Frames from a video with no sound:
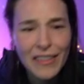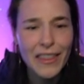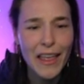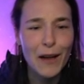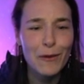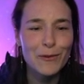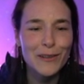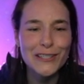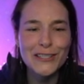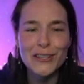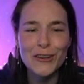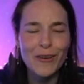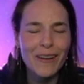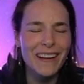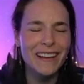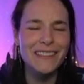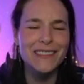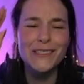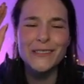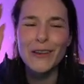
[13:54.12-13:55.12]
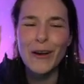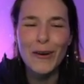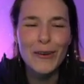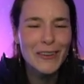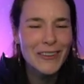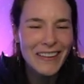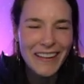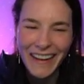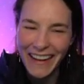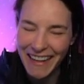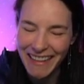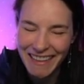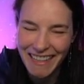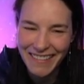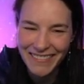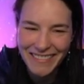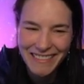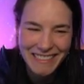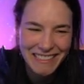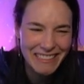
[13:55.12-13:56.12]
They were doing so great.
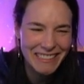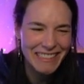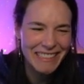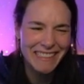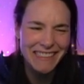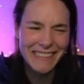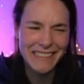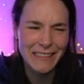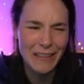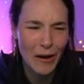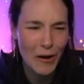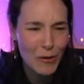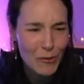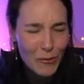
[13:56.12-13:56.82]
They were doing so